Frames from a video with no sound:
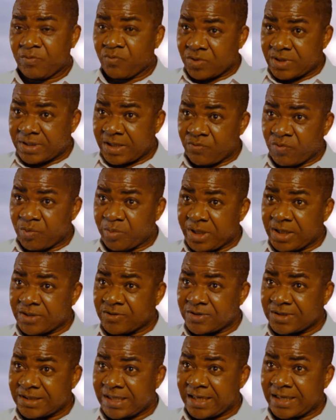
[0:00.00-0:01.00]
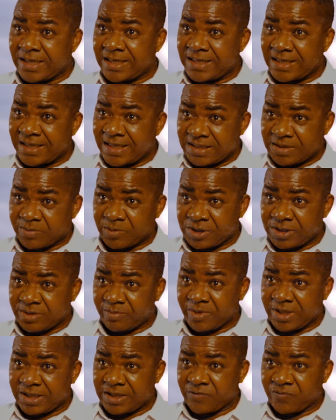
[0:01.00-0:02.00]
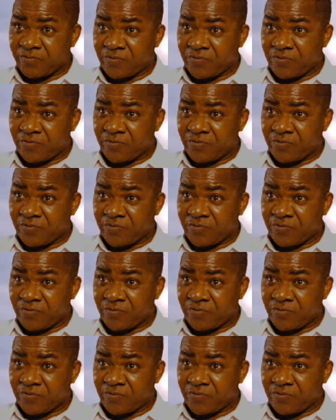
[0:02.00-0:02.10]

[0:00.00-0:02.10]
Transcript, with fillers: then we begin to take responsibility